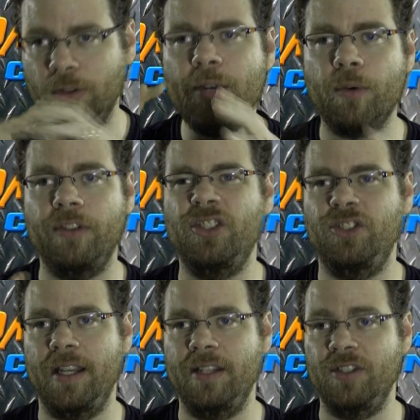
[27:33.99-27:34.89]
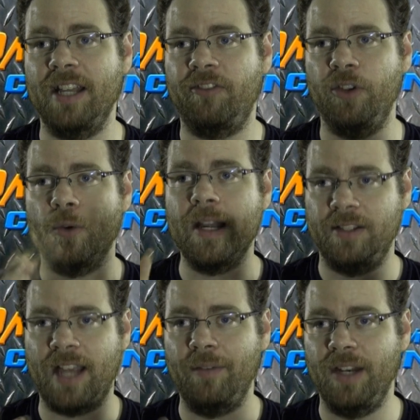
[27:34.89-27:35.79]
the leader of this is Nick Fury.
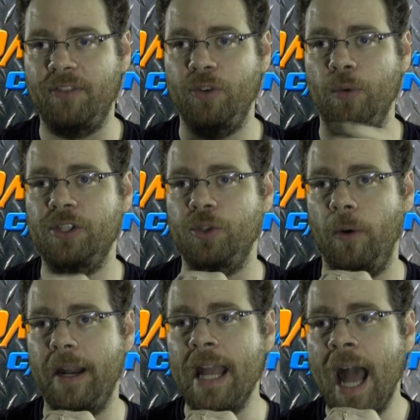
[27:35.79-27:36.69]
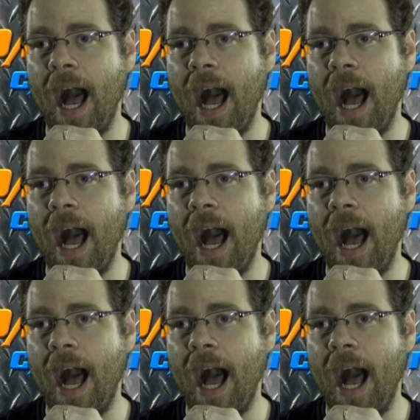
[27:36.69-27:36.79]
It's kind of a Nick Fury story.